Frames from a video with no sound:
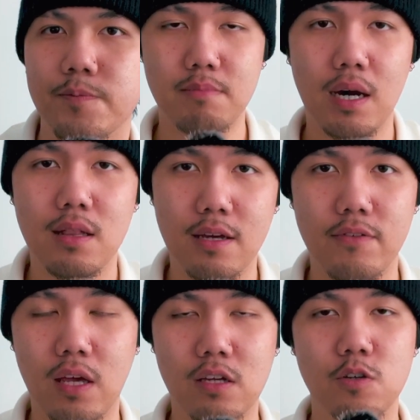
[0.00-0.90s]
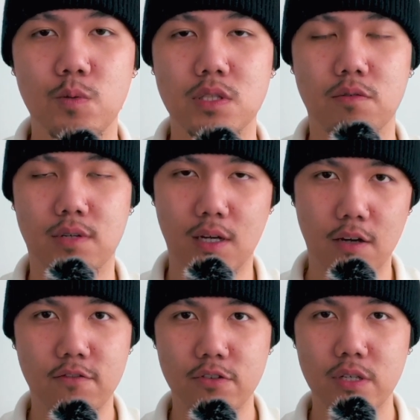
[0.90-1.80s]
My left ankle was in
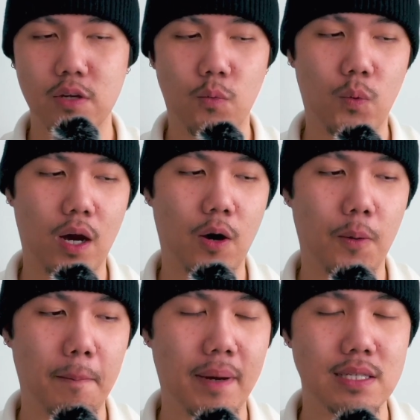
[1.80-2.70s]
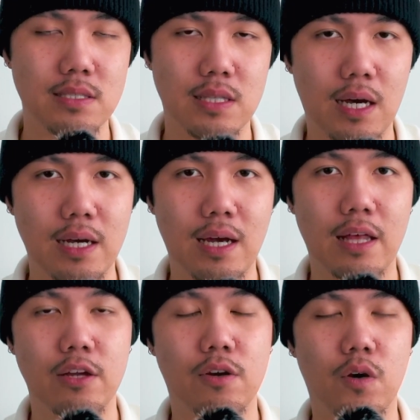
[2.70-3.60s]
recovery while my slide had
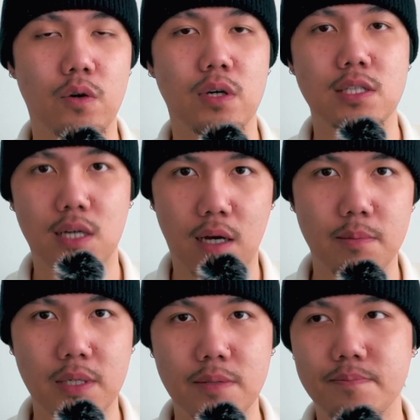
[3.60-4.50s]
their own autonomy.